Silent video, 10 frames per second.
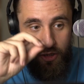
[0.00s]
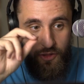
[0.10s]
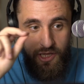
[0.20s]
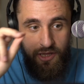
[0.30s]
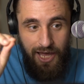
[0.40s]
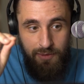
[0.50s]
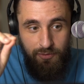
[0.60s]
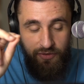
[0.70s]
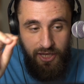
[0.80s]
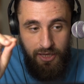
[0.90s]
the claim
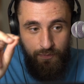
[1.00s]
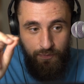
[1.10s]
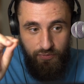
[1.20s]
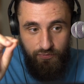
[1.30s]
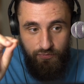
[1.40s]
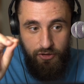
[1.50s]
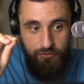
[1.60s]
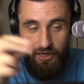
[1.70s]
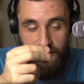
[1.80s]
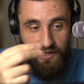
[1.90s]
of him
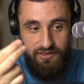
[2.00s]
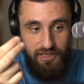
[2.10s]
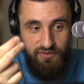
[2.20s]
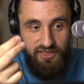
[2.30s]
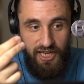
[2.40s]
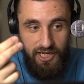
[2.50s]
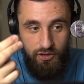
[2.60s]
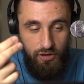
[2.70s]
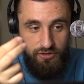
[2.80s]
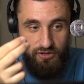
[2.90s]
fucking
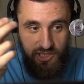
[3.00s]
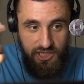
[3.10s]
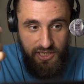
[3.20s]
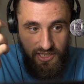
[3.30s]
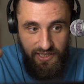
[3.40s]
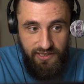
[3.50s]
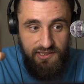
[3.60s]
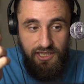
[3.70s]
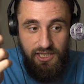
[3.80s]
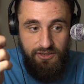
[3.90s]
17-year-old Tunisian
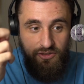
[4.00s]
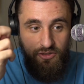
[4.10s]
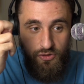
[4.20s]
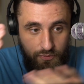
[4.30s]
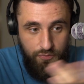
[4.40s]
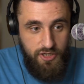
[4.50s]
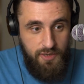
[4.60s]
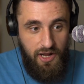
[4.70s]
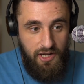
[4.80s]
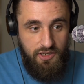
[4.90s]
kids is pretty
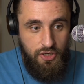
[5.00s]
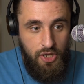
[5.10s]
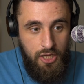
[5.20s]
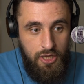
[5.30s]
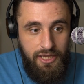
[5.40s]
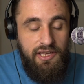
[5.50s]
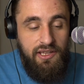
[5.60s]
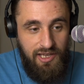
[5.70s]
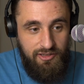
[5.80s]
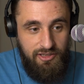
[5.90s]
much
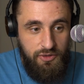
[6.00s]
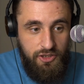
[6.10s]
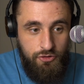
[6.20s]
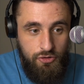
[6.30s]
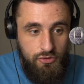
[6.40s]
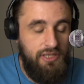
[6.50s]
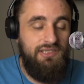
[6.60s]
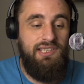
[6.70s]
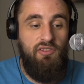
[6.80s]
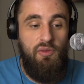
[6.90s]
incontestably true.
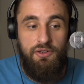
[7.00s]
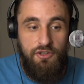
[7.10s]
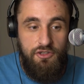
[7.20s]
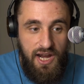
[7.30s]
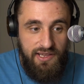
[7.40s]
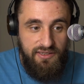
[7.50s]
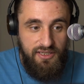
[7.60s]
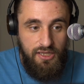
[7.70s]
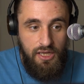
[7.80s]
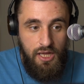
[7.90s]
It's never been retracted.